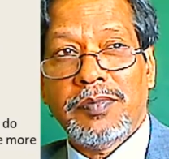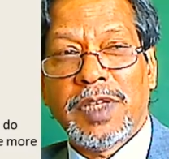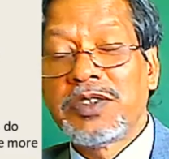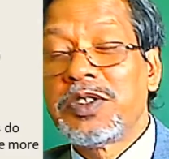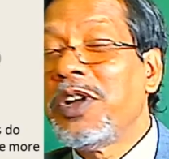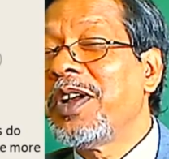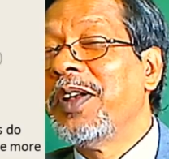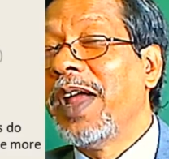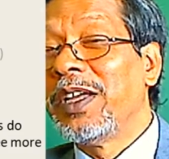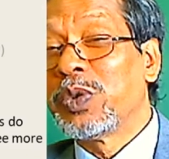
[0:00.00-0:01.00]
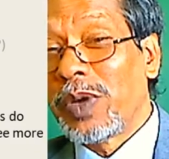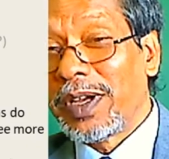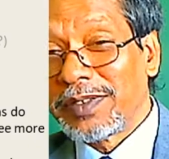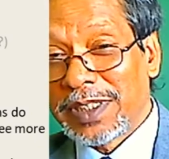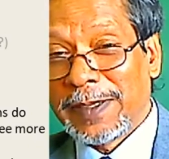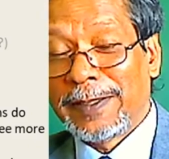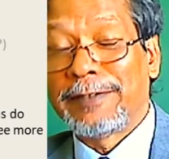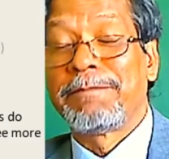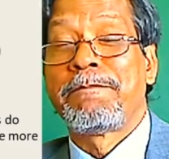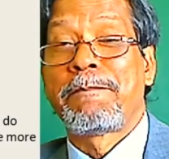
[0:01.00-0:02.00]
It's not a nice way of saying it.
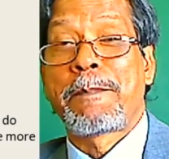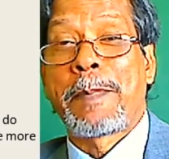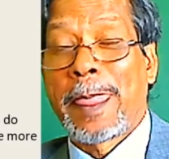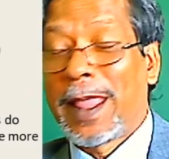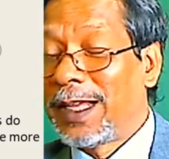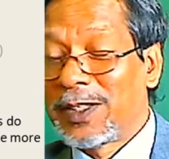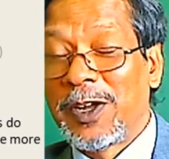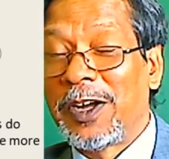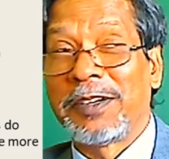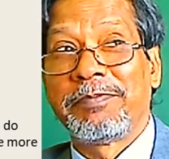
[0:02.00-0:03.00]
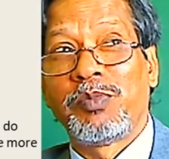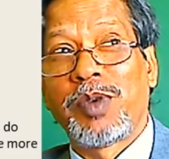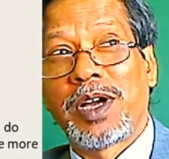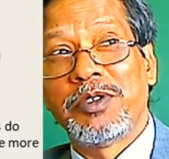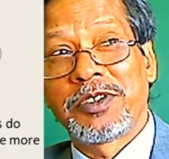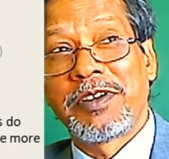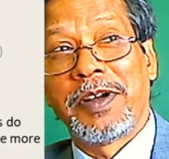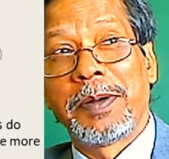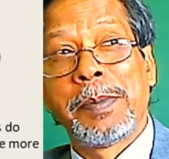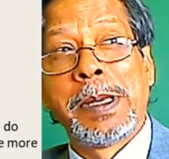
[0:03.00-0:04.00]
It's not. I was wrong.